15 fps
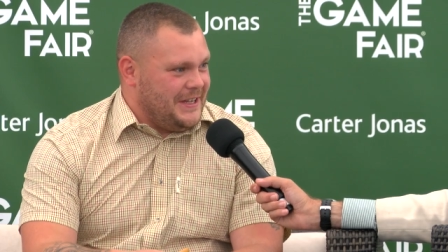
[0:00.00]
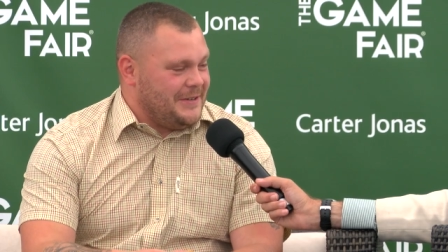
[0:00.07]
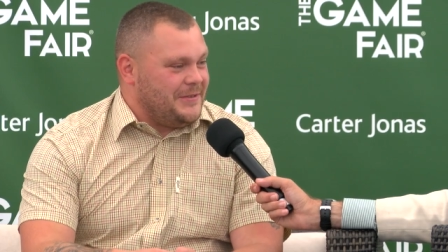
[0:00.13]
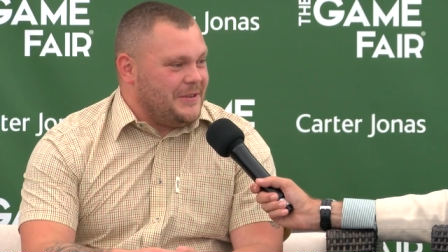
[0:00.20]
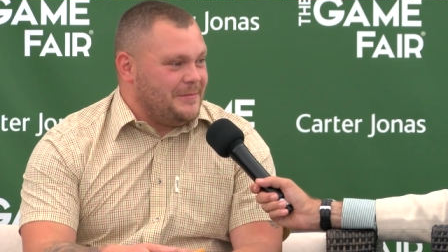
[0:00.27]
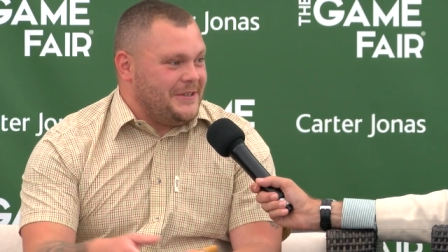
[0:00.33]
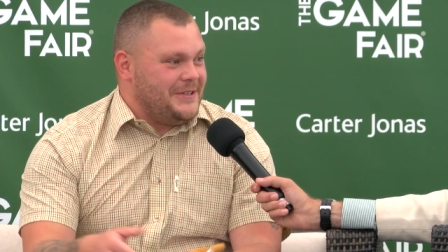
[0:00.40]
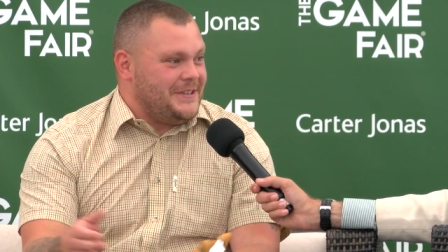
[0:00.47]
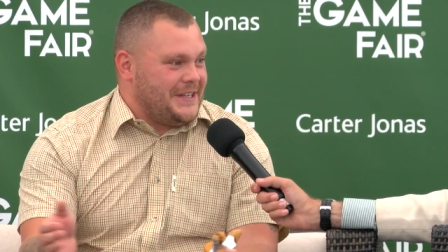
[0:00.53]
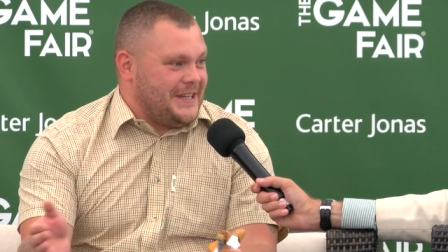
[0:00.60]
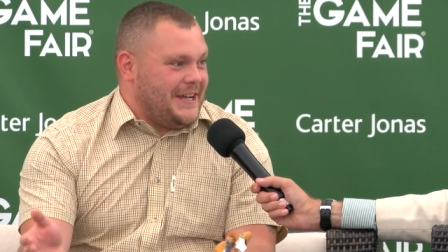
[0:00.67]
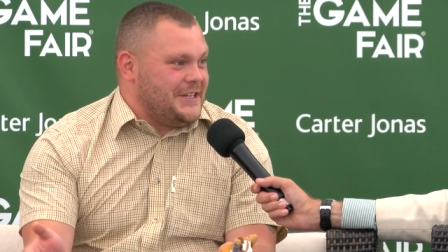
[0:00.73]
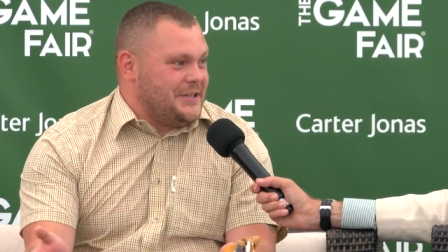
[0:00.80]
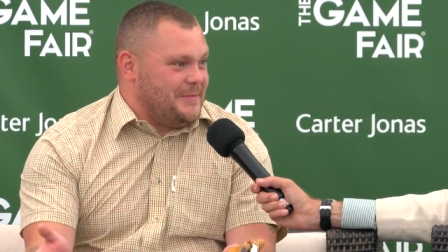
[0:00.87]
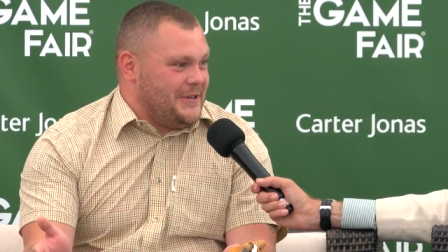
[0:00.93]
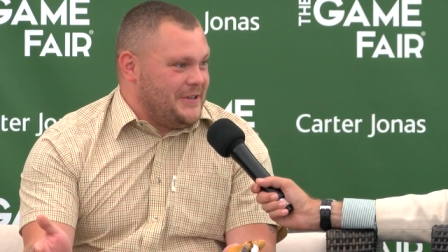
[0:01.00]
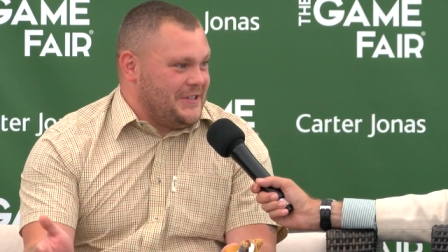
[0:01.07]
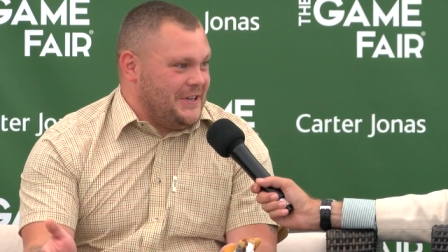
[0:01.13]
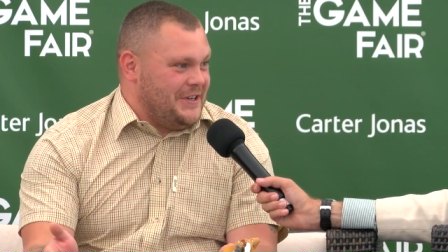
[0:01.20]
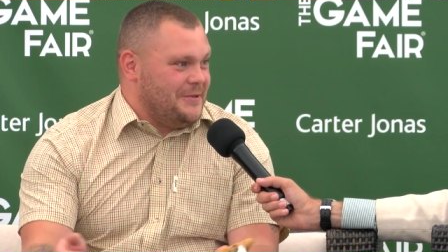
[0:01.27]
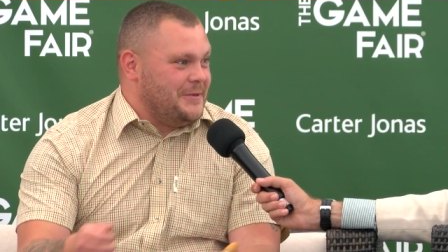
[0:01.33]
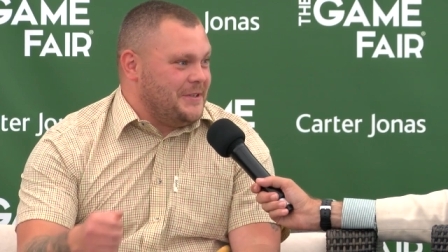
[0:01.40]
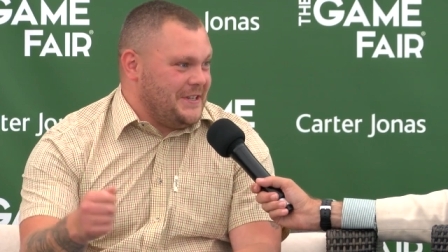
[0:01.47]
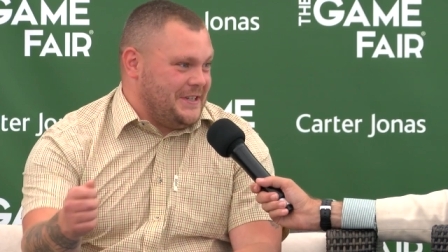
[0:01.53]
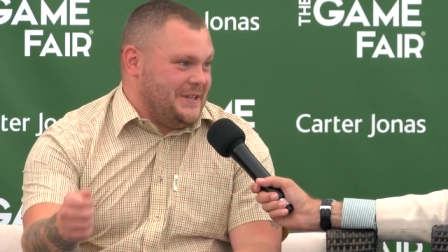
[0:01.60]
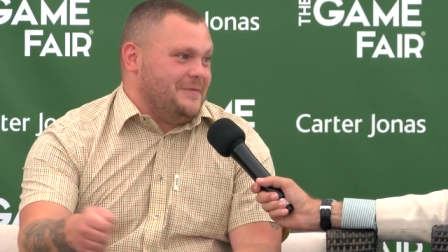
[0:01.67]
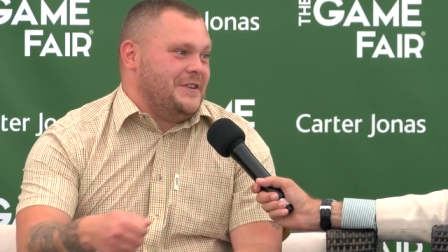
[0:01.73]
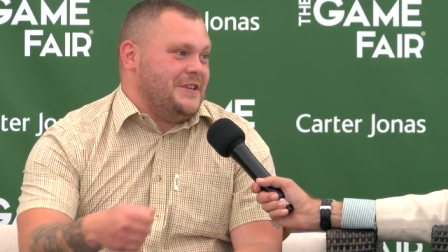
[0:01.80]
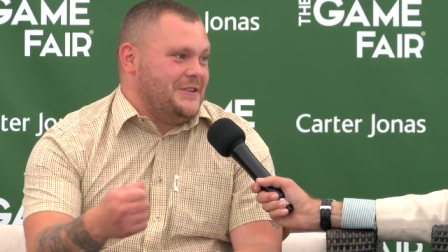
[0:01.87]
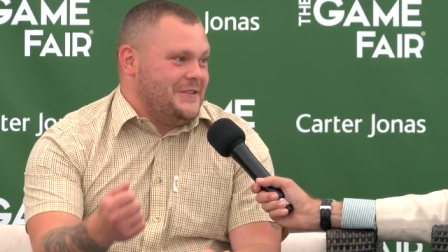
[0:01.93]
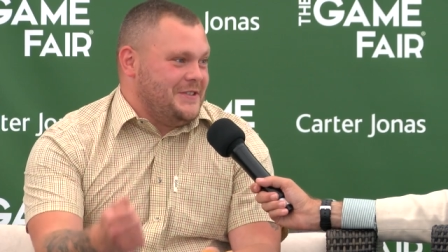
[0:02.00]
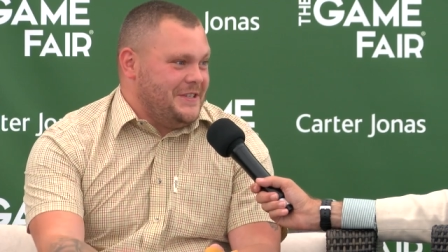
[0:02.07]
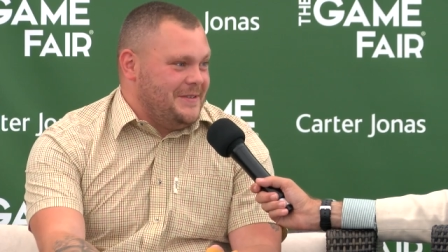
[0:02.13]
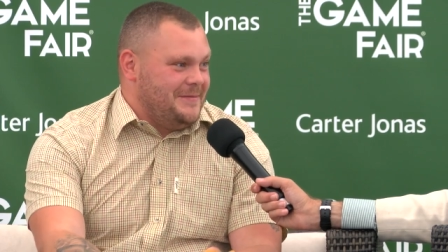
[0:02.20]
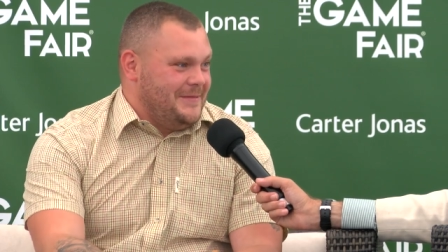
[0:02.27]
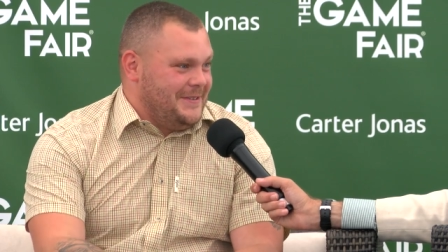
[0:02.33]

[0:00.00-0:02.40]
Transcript: and if you build the catch box at home, you can keep reusing them.